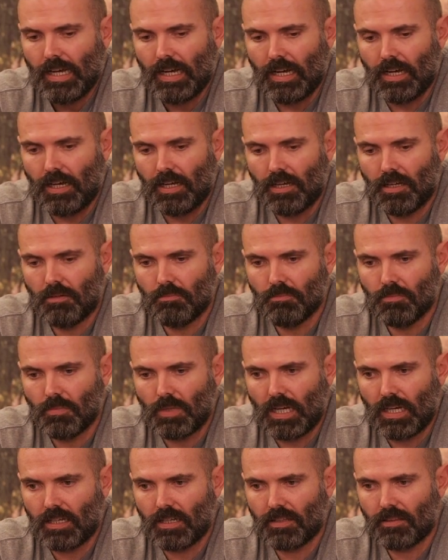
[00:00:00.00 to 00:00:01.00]
Um,
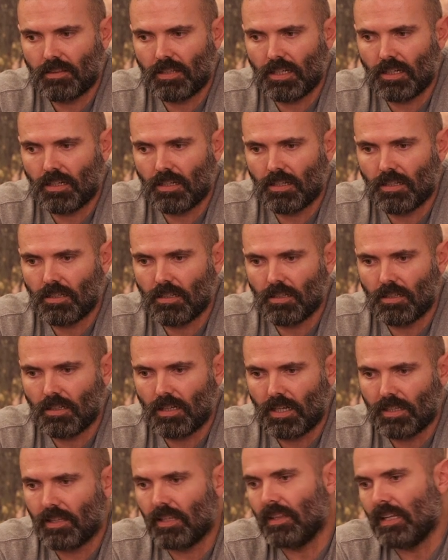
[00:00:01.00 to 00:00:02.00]
and I think,
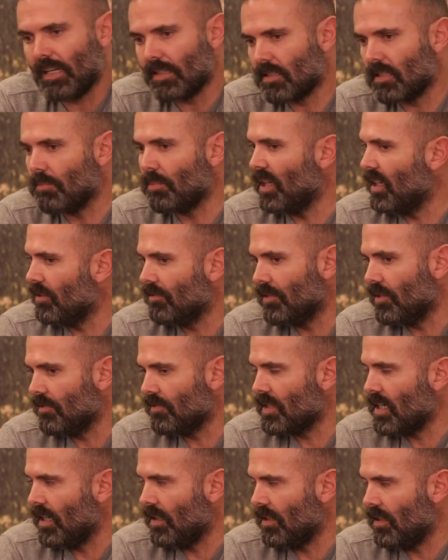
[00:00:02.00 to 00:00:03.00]
I think that's the benefit of
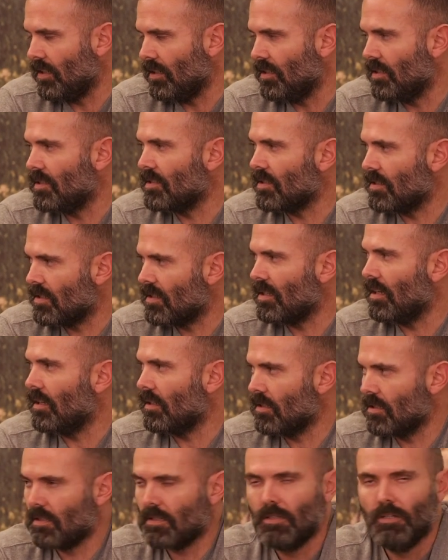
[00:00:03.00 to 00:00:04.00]
10 years is
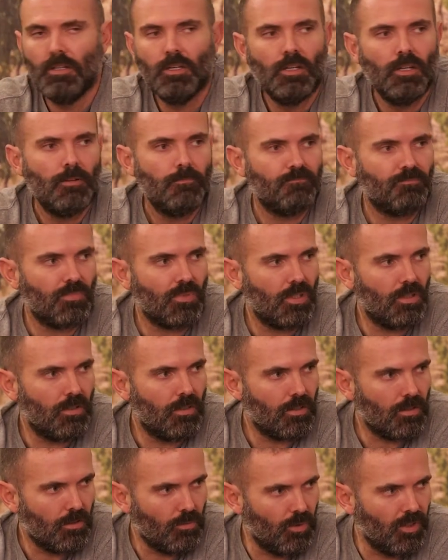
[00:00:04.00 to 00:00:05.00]
that
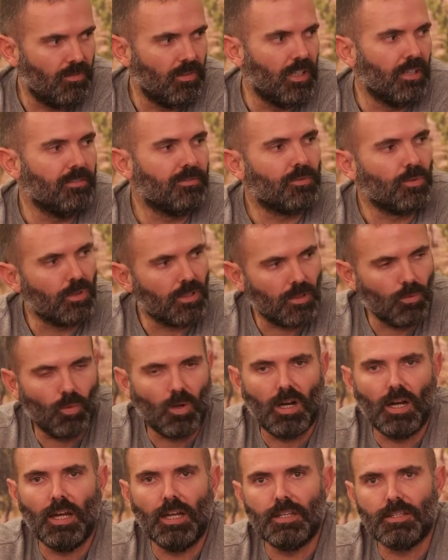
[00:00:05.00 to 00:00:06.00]
we've lived with the
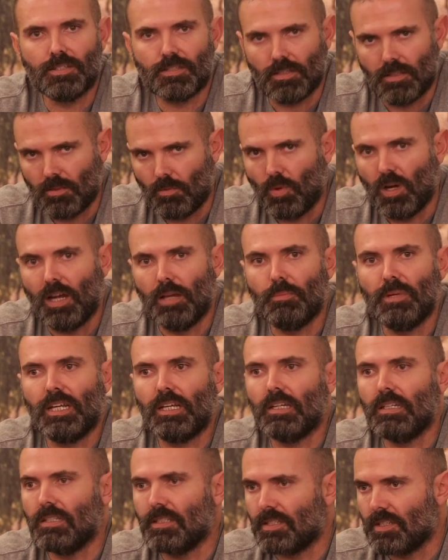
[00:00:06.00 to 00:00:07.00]
wines and the
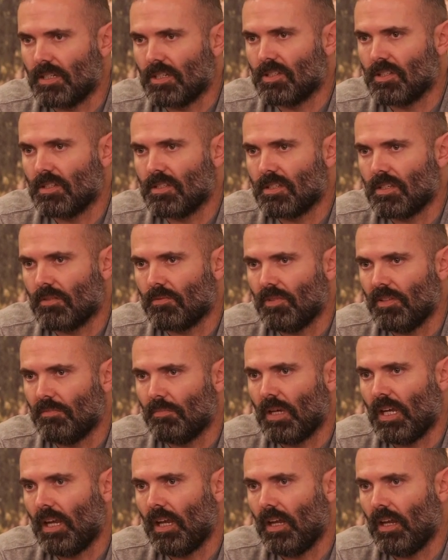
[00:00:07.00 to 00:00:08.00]
winemaking decisions that we've
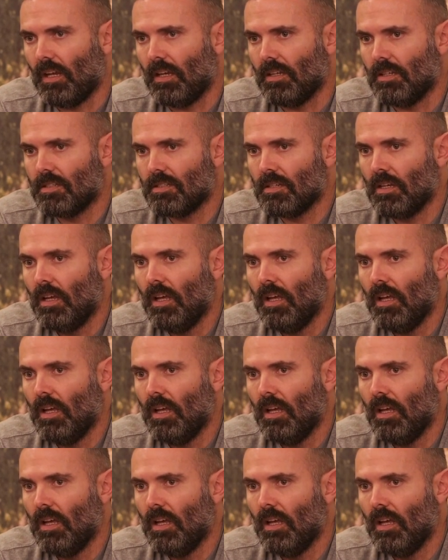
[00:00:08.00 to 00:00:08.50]
made